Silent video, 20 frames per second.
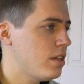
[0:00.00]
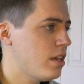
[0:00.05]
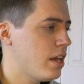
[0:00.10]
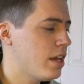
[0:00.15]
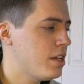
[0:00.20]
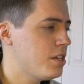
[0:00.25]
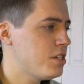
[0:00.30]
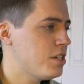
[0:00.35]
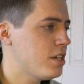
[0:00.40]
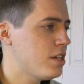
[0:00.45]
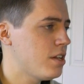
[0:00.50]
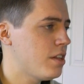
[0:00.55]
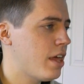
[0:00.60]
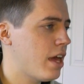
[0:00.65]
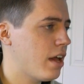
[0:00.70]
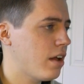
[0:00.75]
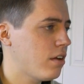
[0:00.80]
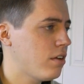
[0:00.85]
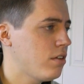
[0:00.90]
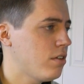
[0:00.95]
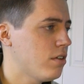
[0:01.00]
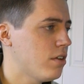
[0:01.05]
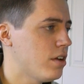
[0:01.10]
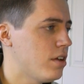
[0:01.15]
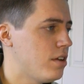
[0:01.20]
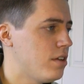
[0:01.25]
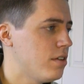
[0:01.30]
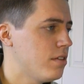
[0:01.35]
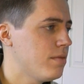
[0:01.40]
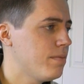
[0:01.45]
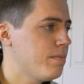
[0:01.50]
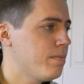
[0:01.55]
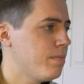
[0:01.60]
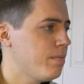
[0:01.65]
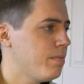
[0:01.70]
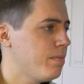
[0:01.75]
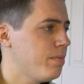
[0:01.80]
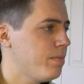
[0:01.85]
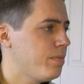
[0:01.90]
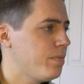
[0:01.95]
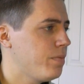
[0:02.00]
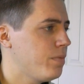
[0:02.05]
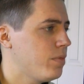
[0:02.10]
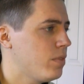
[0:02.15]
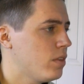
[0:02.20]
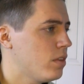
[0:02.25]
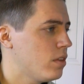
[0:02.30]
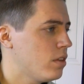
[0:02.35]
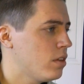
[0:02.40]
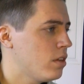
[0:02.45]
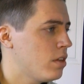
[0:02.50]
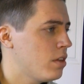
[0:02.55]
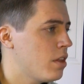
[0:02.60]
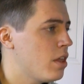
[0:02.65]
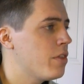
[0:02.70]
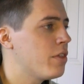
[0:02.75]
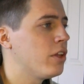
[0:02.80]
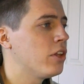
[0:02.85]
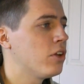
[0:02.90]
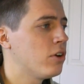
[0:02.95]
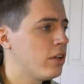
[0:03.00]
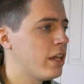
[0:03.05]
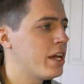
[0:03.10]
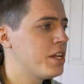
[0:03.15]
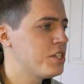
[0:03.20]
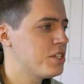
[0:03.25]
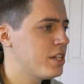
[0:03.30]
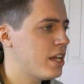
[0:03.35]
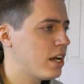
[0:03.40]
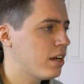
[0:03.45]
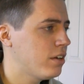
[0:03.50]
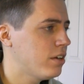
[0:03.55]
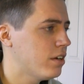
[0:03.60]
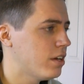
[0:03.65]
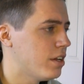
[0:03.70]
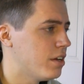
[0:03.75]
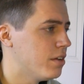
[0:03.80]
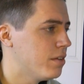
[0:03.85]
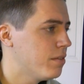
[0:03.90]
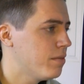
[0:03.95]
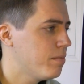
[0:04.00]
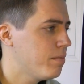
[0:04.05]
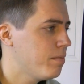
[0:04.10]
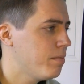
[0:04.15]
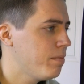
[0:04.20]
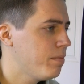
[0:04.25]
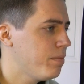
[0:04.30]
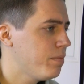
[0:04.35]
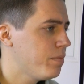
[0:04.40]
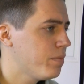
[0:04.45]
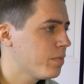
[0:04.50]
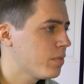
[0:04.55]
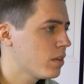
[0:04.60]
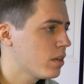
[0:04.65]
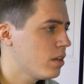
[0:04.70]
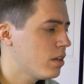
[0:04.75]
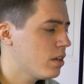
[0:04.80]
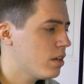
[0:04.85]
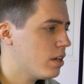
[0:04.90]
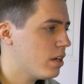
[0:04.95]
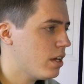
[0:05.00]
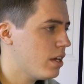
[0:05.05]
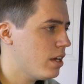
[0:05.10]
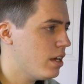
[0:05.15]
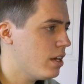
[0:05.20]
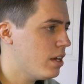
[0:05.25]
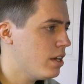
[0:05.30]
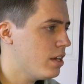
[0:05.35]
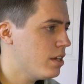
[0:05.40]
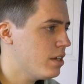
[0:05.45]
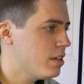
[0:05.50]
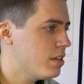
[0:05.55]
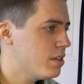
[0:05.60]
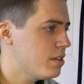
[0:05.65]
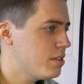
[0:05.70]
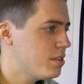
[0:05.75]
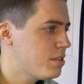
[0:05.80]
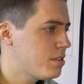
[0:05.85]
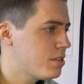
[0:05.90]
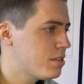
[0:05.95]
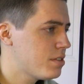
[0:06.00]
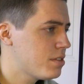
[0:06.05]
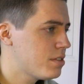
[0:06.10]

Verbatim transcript: the engine that could. The little engine that could. Is.